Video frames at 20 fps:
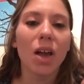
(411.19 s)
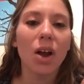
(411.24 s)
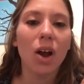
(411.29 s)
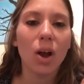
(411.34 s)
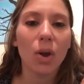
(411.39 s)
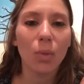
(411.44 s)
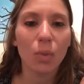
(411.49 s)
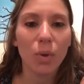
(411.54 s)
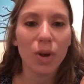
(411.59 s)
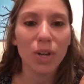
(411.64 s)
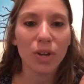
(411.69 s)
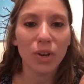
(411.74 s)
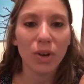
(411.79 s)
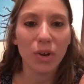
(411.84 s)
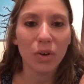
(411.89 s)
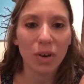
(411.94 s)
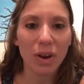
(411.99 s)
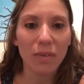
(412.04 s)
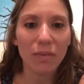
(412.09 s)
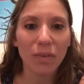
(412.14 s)
on what you're
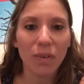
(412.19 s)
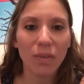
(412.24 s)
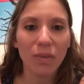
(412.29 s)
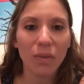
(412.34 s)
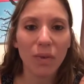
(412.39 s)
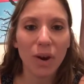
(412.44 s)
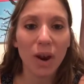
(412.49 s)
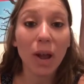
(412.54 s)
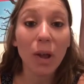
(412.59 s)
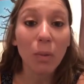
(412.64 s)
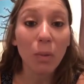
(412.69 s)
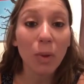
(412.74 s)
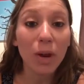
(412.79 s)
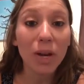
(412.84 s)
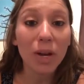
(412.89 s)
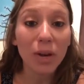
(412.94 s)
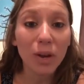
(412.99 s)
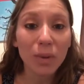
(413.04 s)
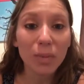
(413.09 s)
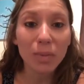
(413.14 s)
grateful for and what
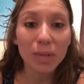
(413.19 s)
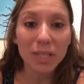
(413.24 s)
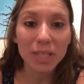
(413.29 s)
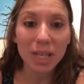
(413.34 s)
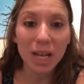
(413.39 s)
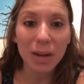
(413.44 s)
it opens